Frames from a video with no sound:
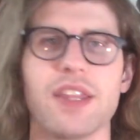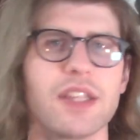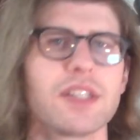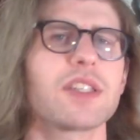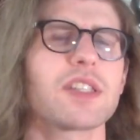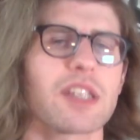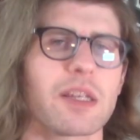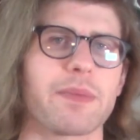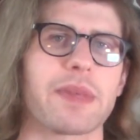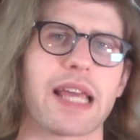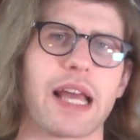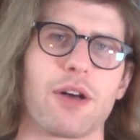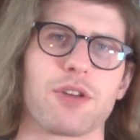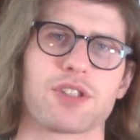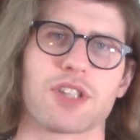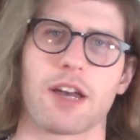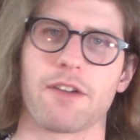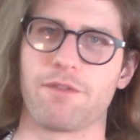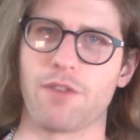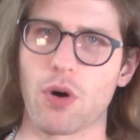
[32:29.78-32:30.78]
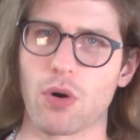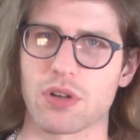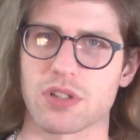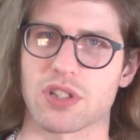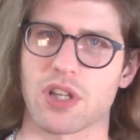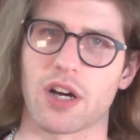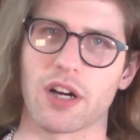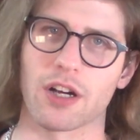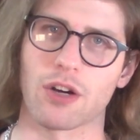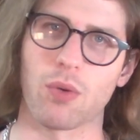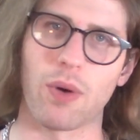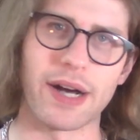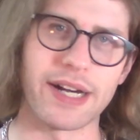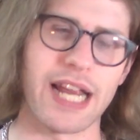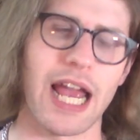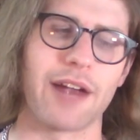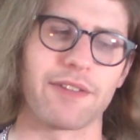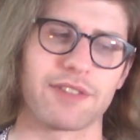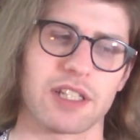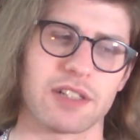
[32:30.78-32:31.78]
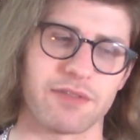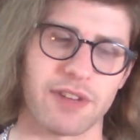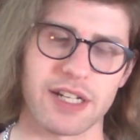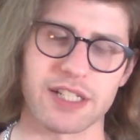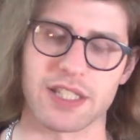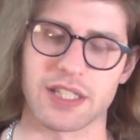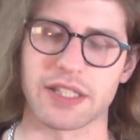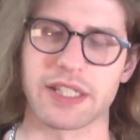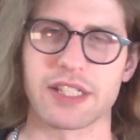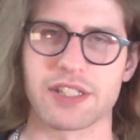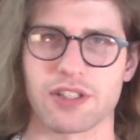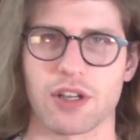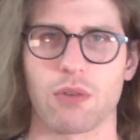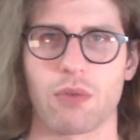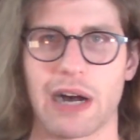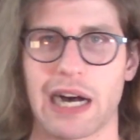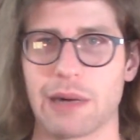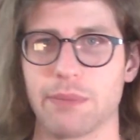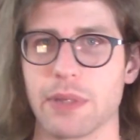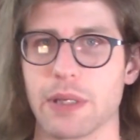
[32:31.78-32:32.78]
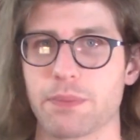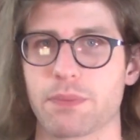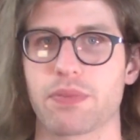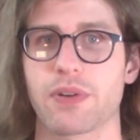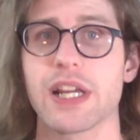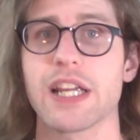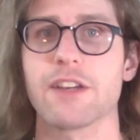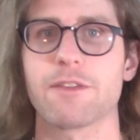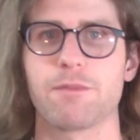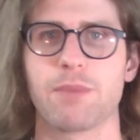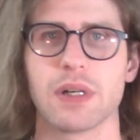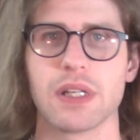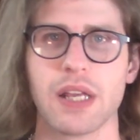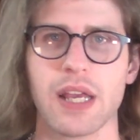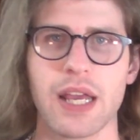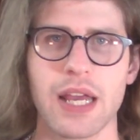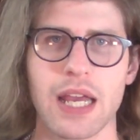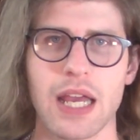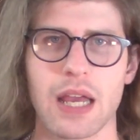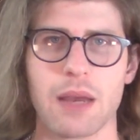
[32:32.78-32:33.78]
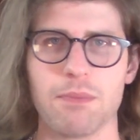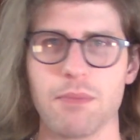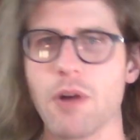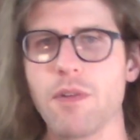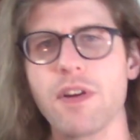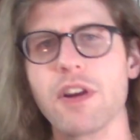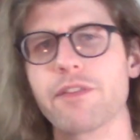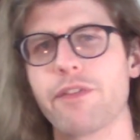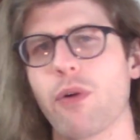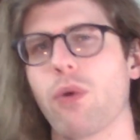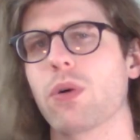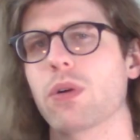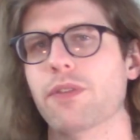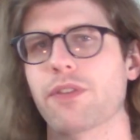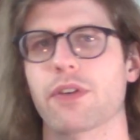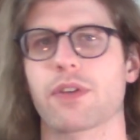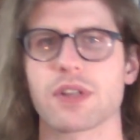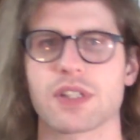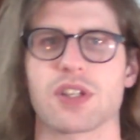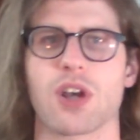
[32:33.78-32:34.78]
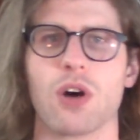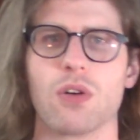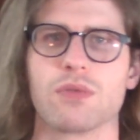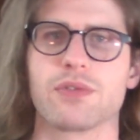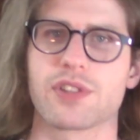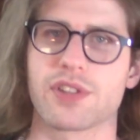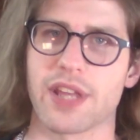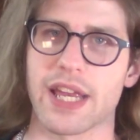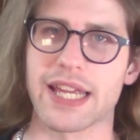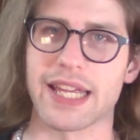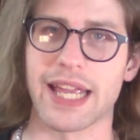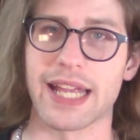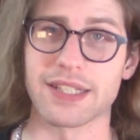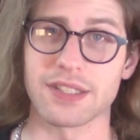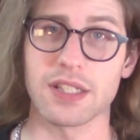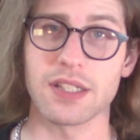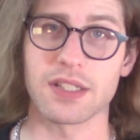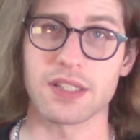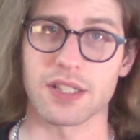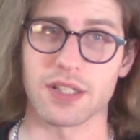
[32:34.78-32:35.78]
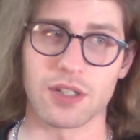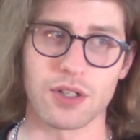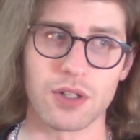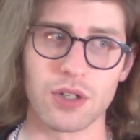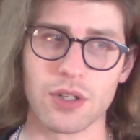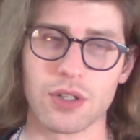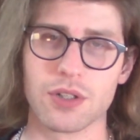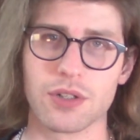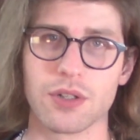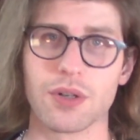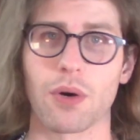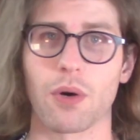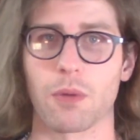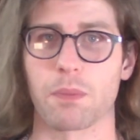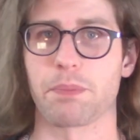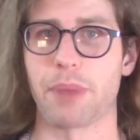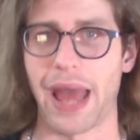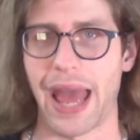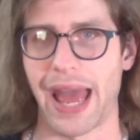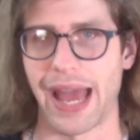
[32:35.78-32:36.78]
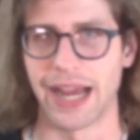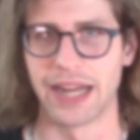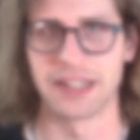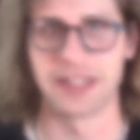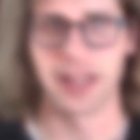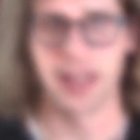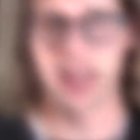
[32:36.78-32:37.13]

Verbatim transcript: This is something else I've focused on quite heavily recently, so I'll be brief, but moving forward for its own sake isn't good or bad.